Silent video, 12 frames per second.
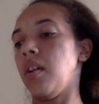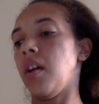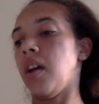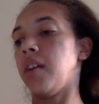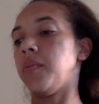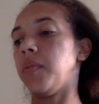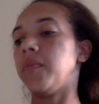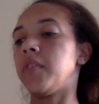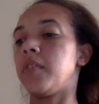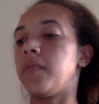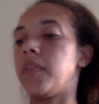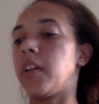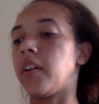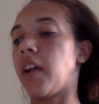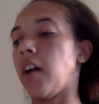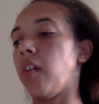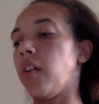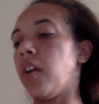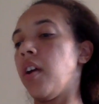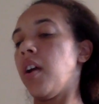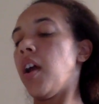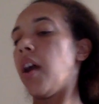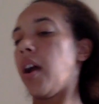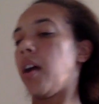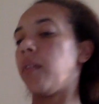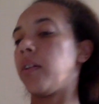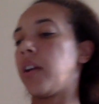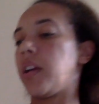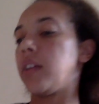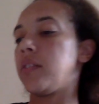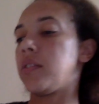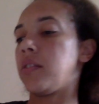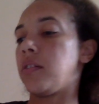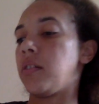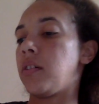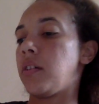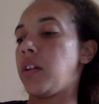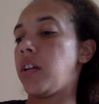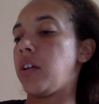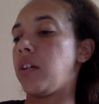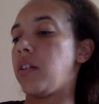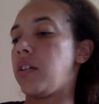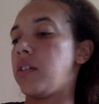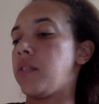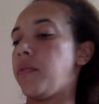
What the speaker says: as we've just figured out, our answer here is